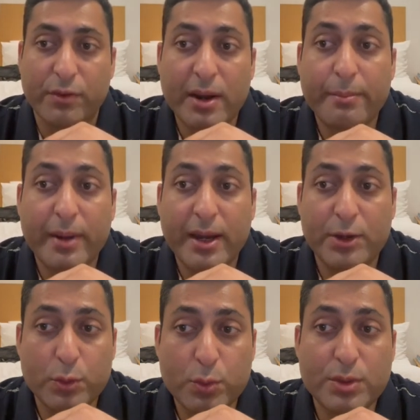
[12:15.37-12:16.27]
one may
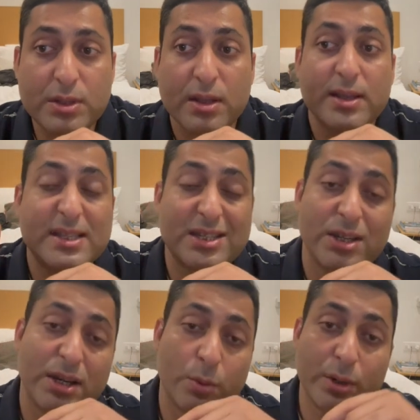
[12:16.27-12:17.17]
use
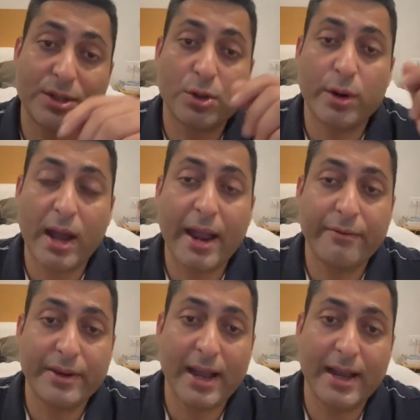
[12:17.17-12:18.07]
steroids or
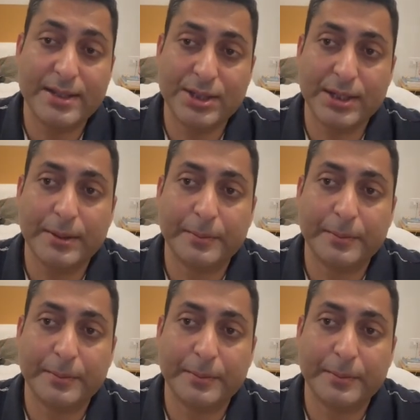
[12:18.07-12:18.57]
IVIG.